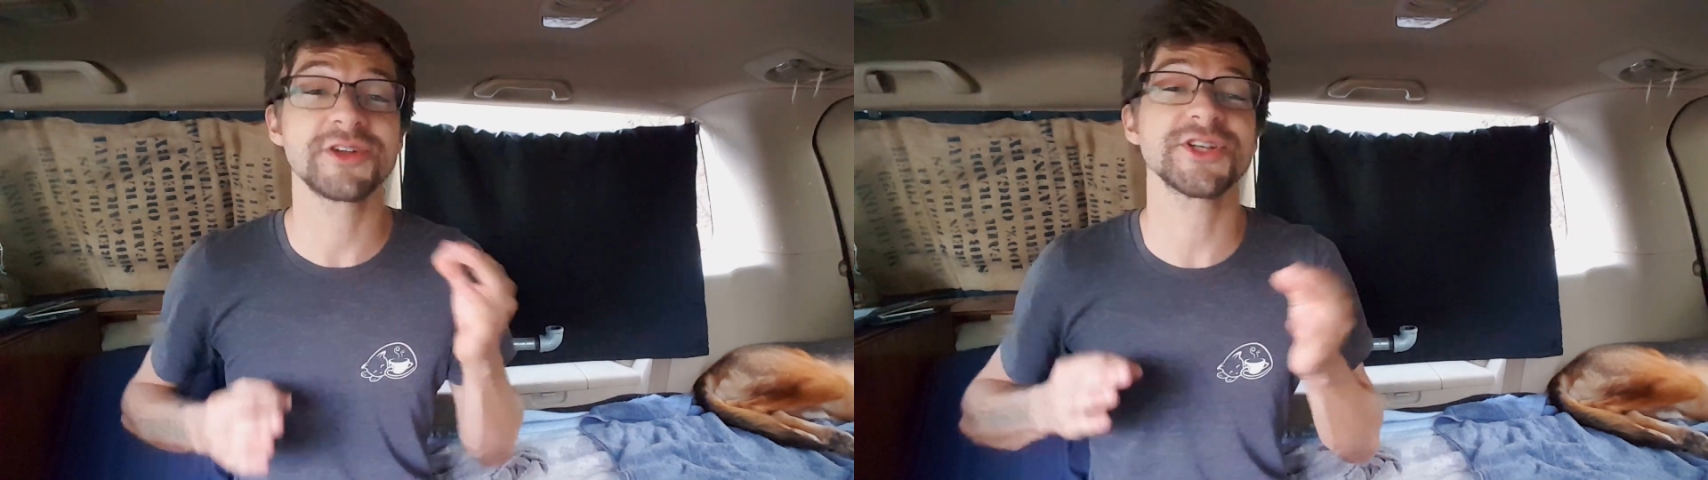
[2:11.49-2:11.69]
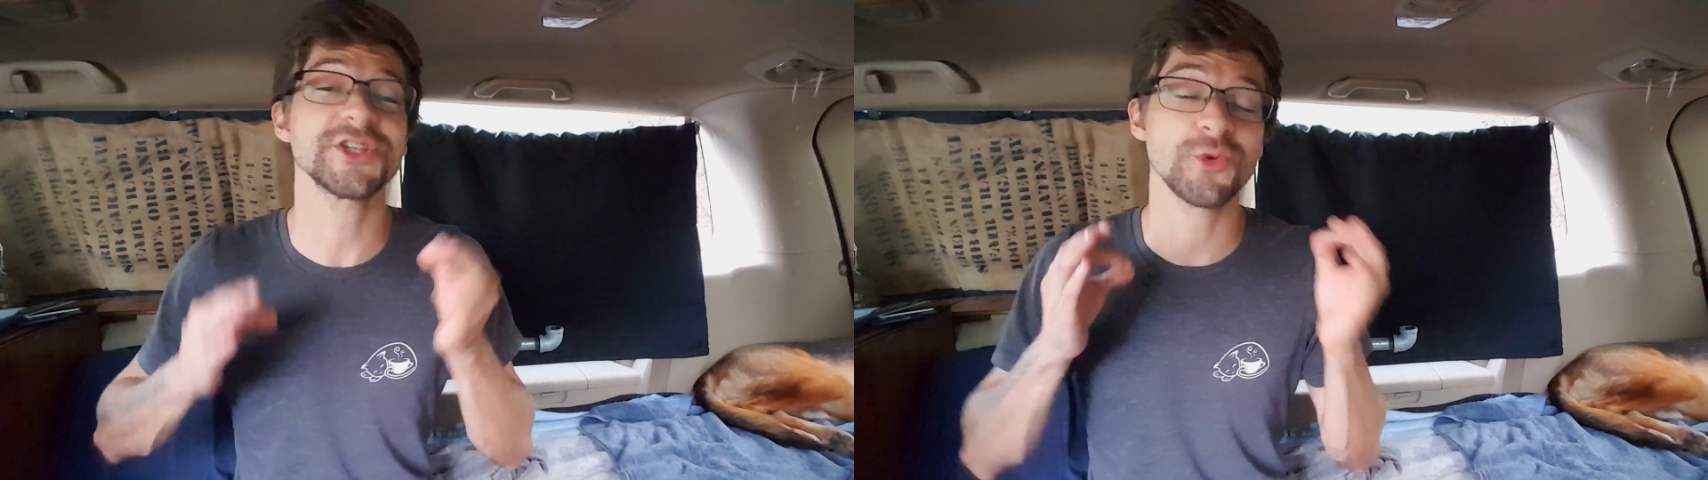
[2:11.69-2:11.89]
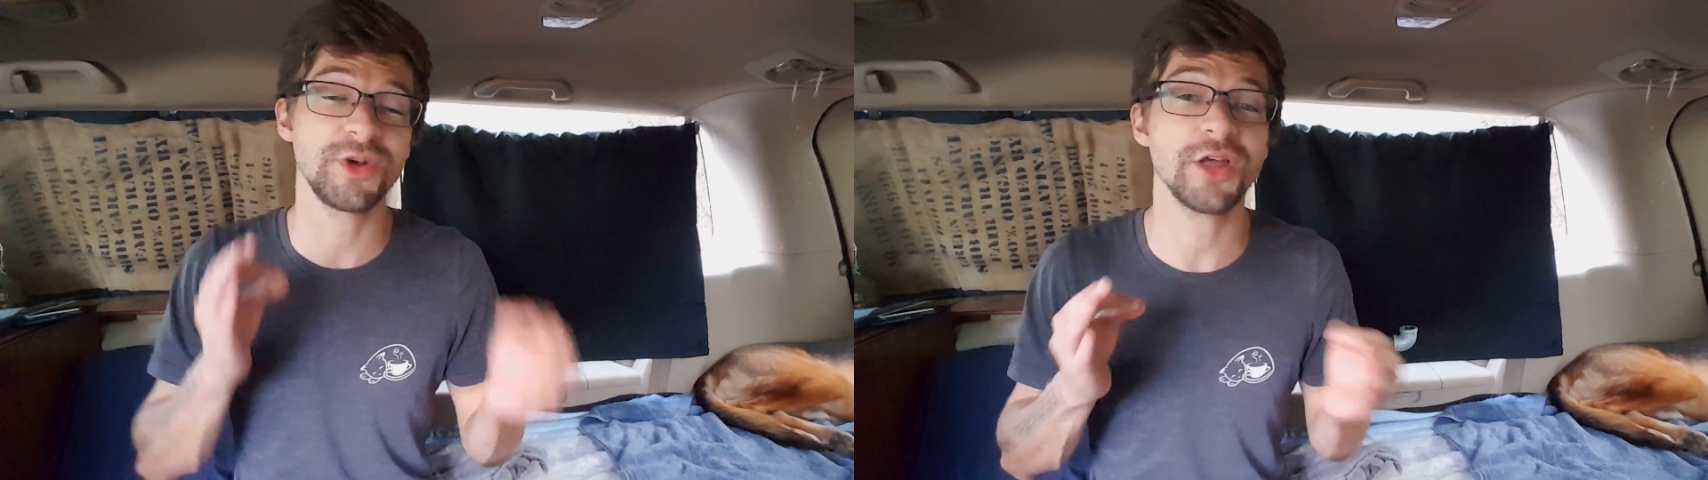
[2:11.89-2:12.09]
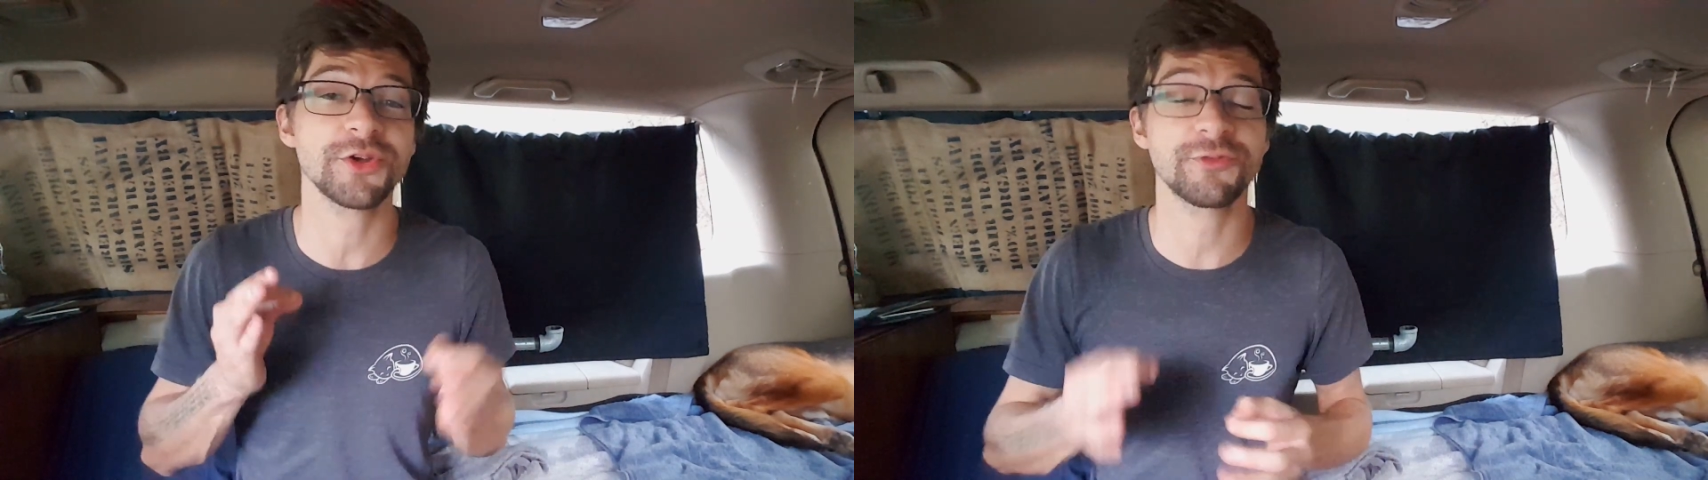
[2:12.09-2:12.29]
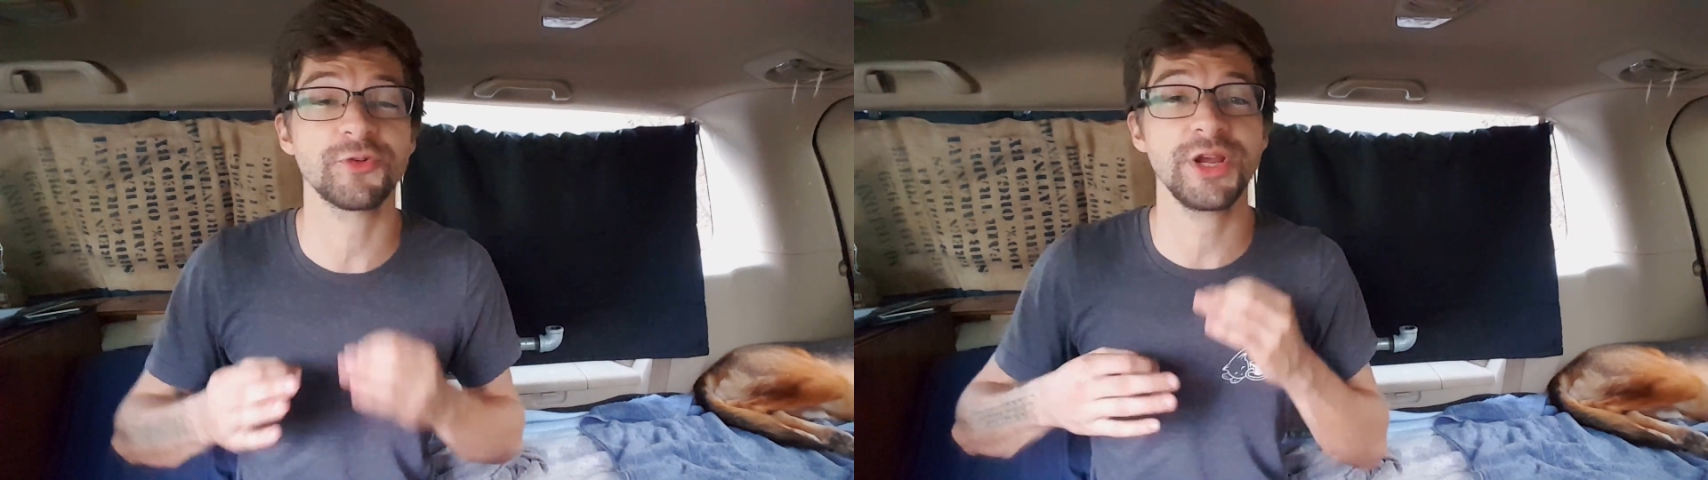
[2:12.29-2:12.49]
There's also
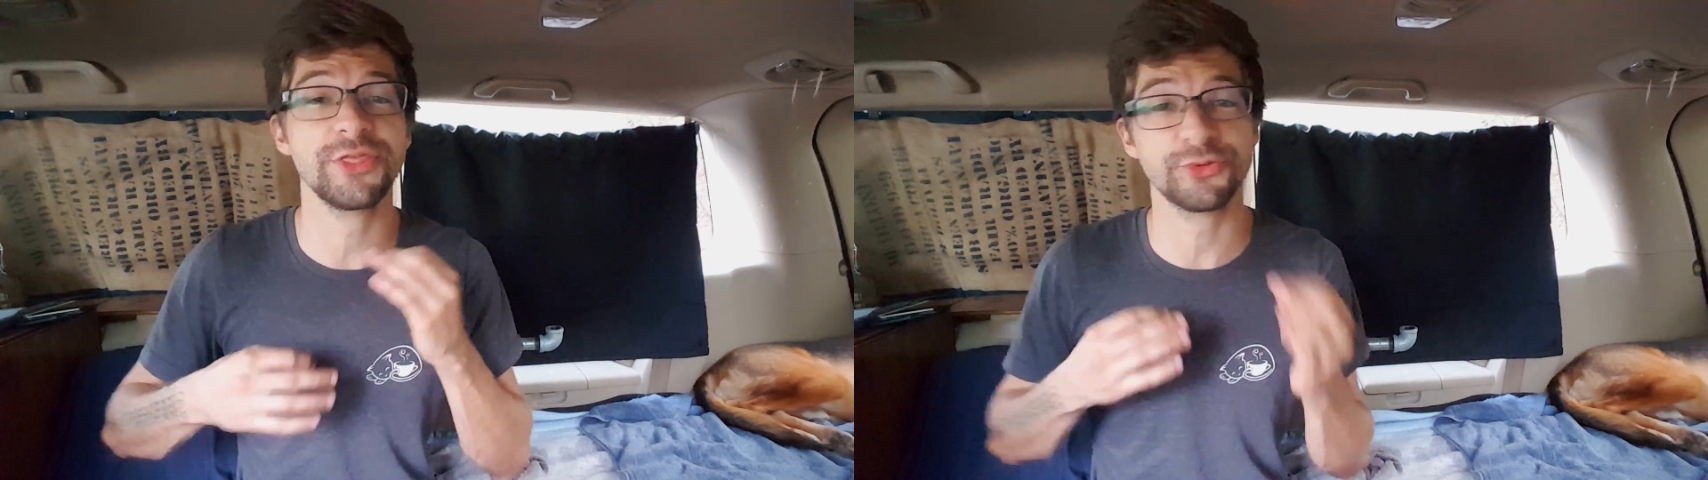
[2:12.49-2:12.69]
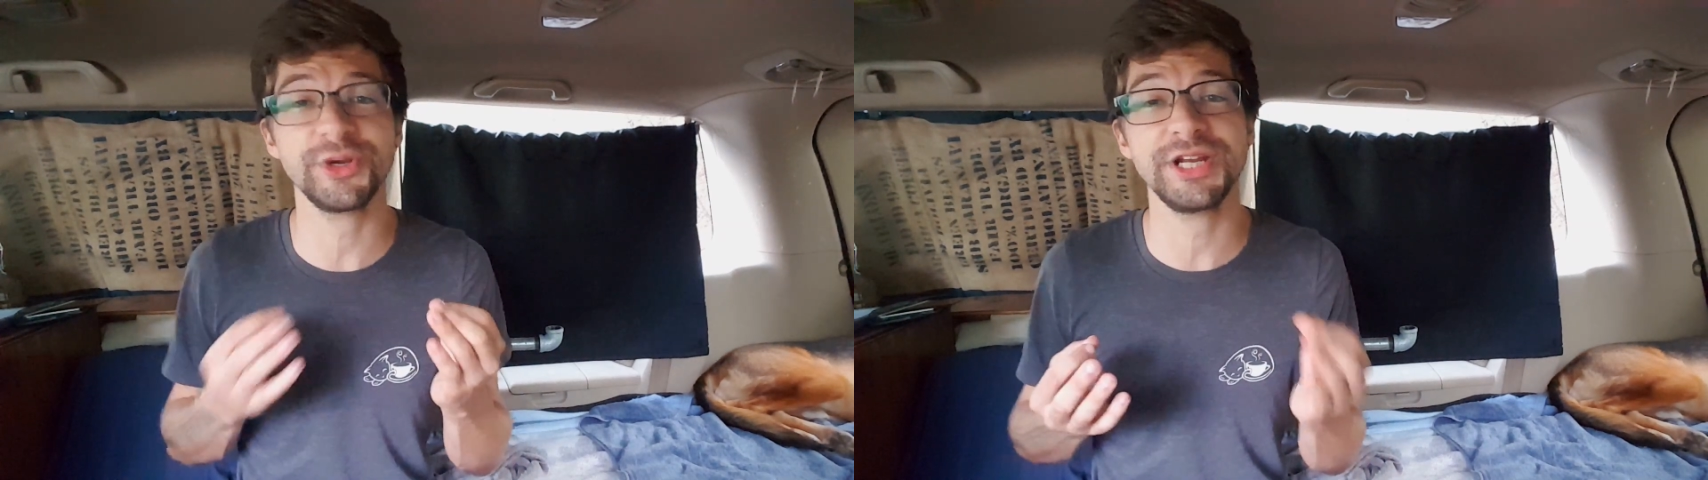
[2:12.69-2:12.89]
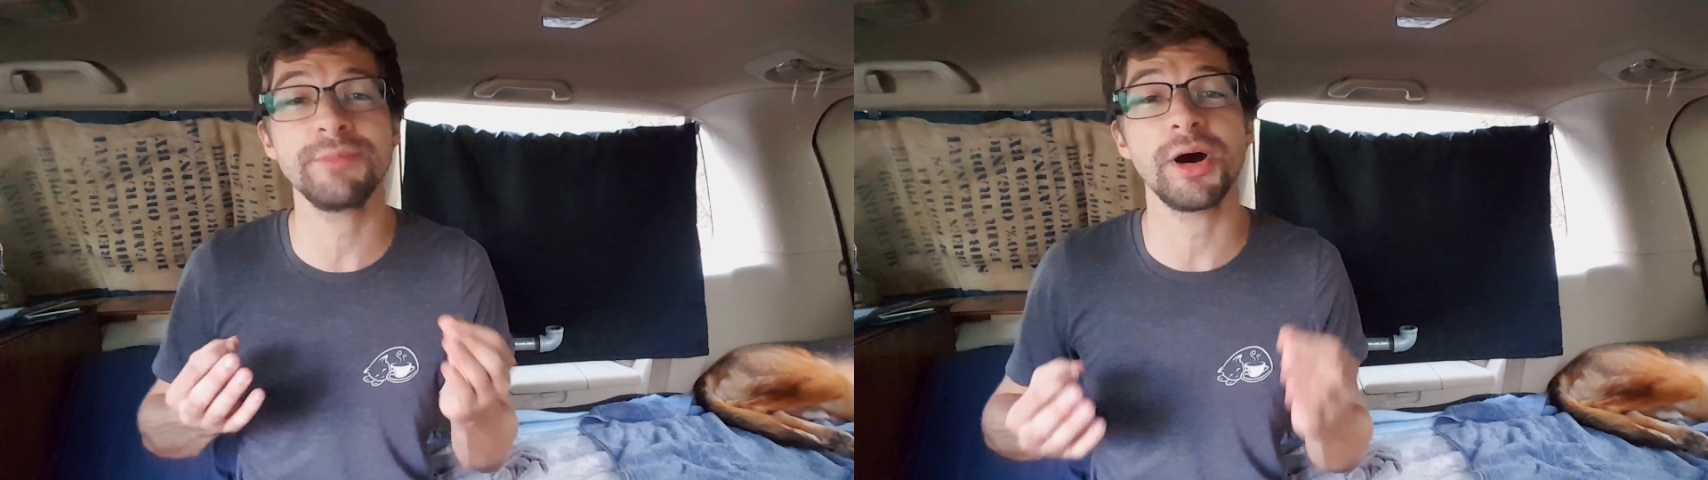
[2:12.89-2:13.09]
another free 3D